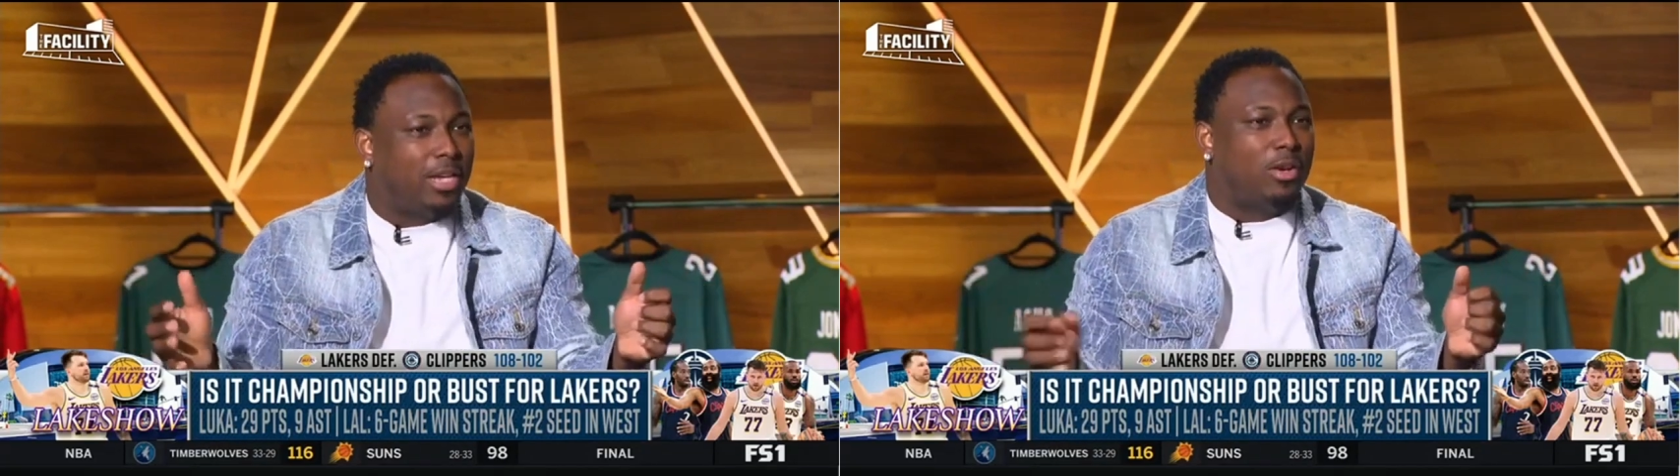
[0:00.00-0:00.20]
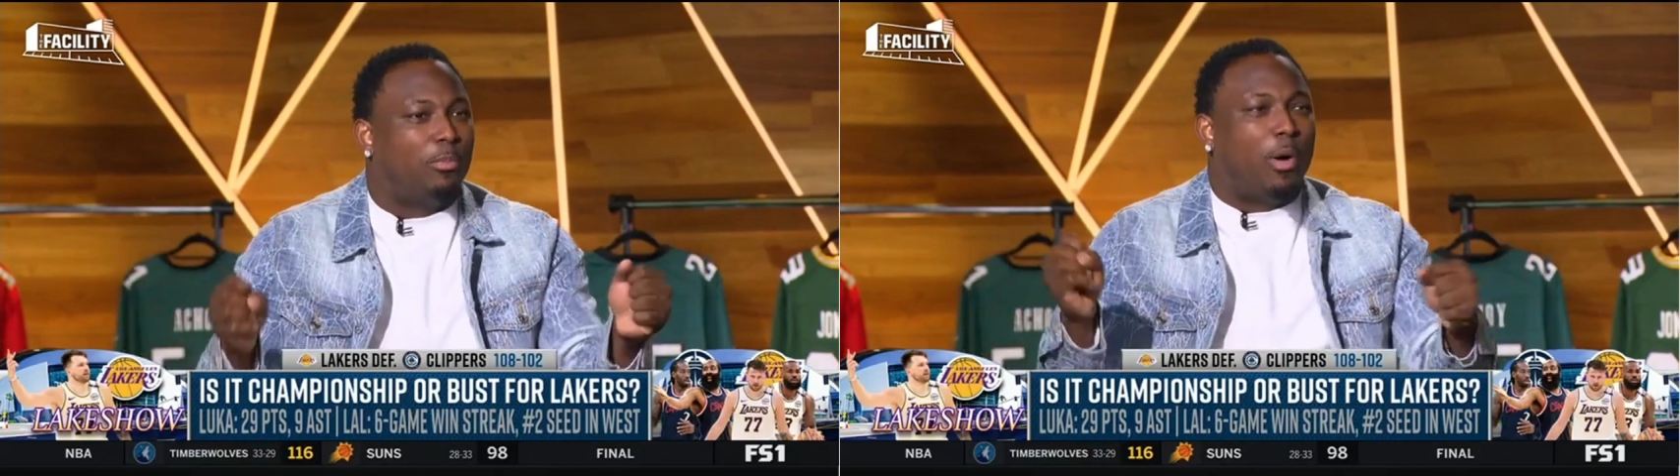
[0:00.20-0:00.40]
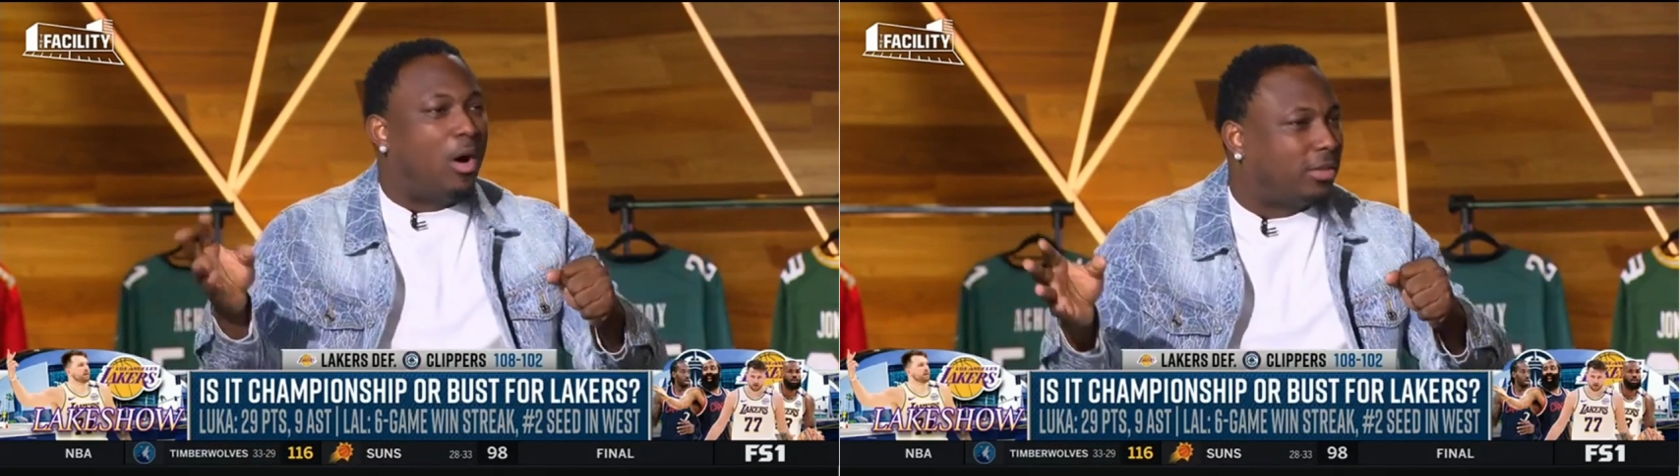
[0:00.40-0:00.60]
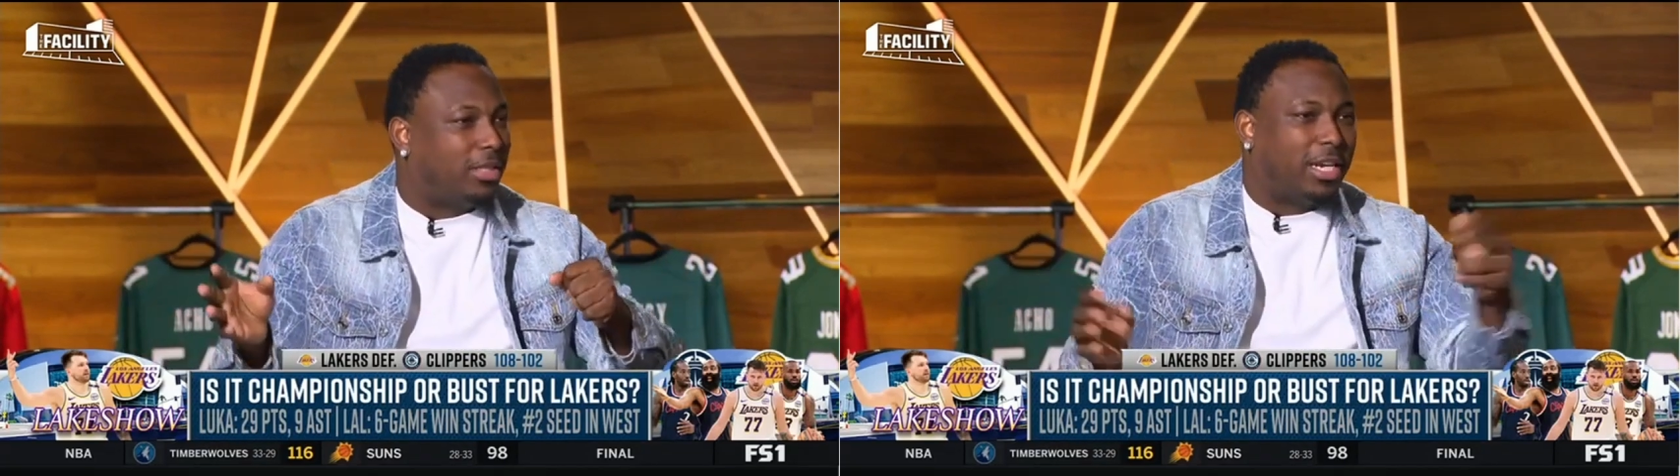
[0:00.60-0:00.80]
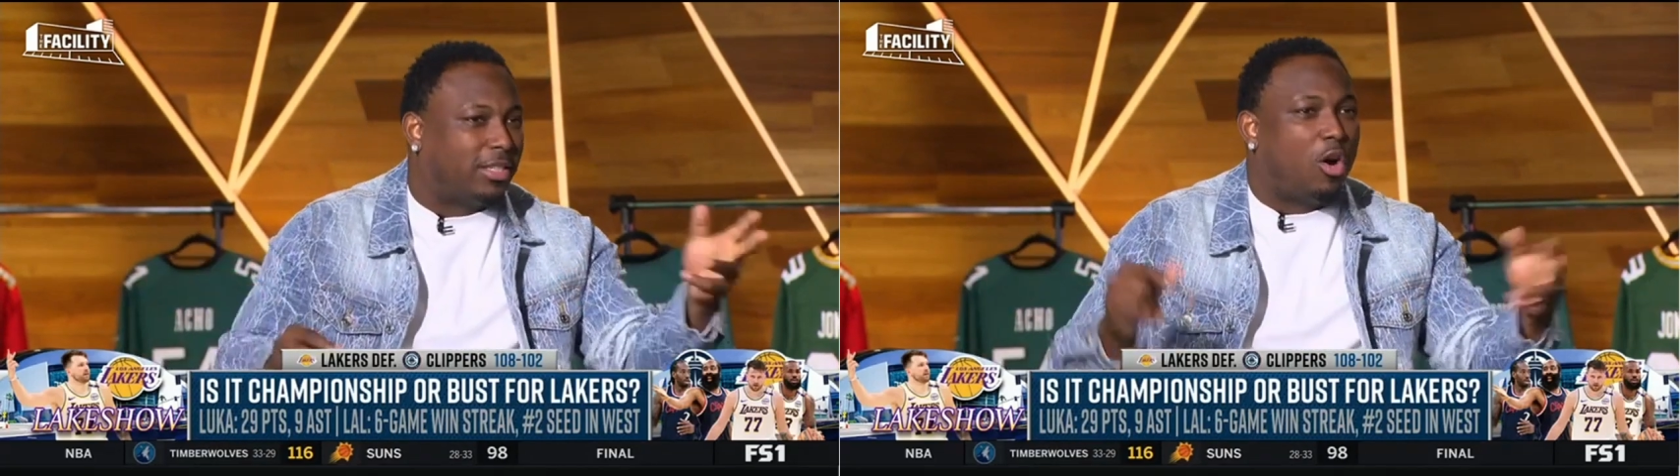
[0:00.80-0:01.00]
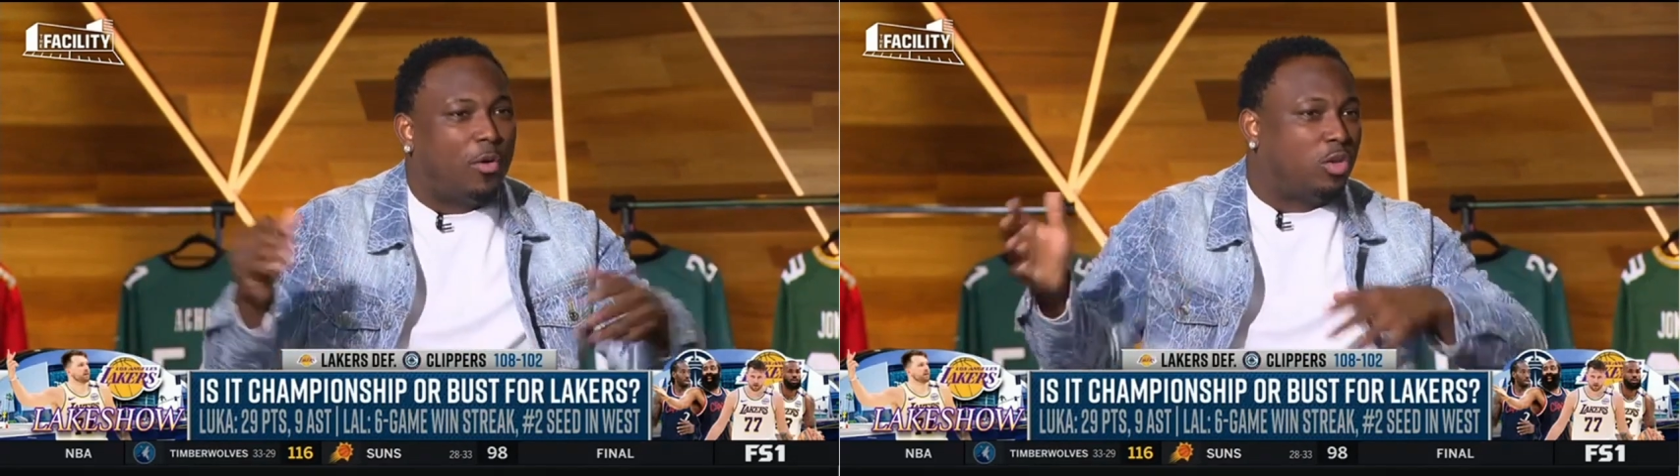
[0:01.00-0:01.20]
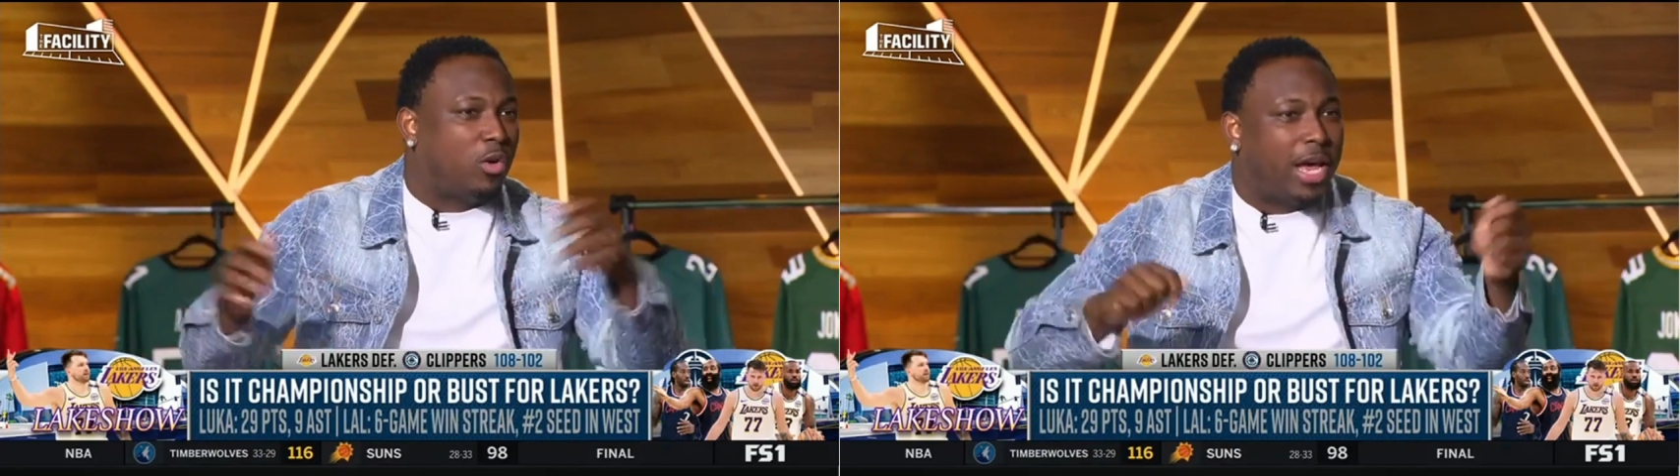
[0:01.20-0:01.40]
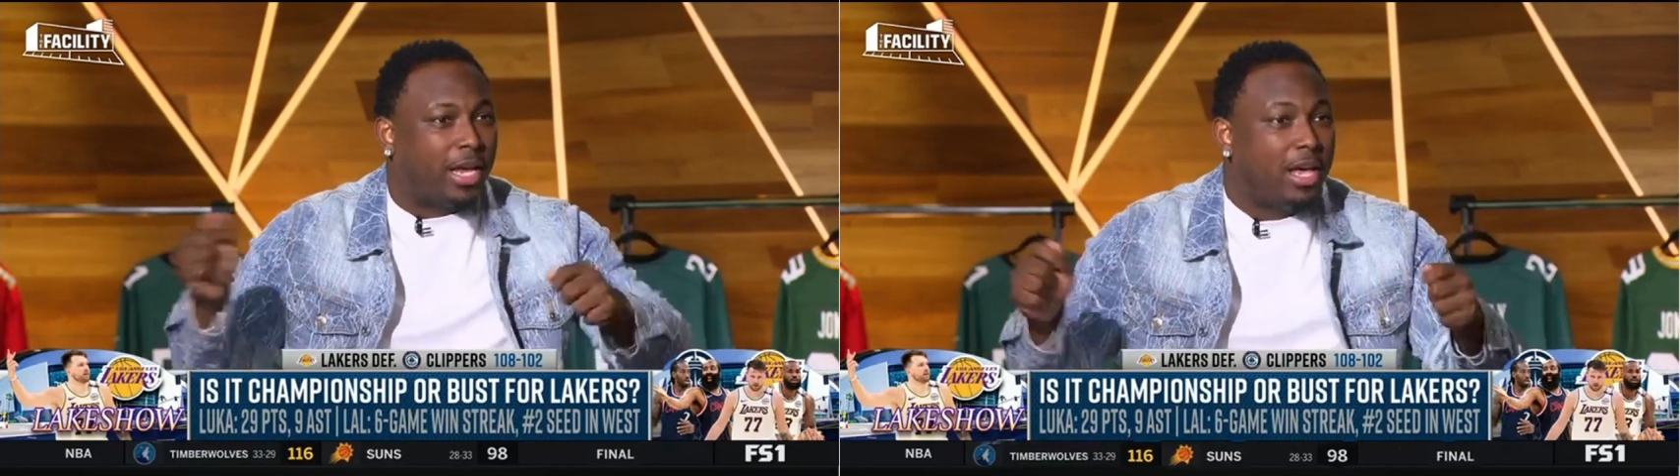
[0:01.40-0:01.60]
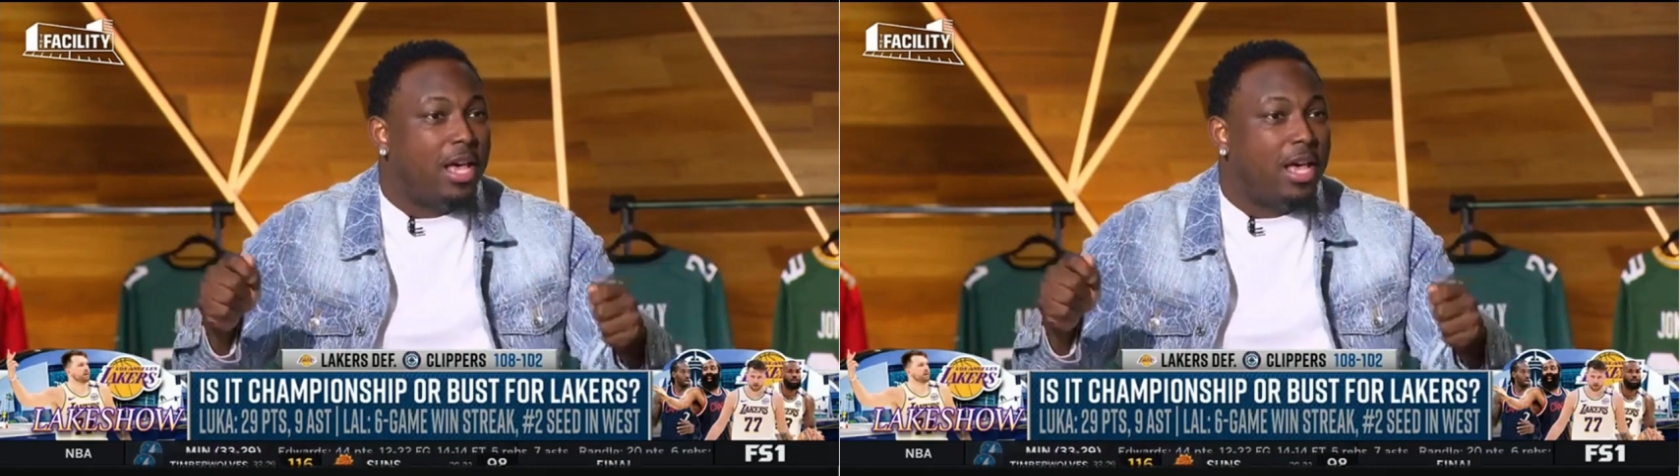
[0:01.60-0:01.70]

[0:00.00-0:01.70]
You know, Boston Lakers are always going at it.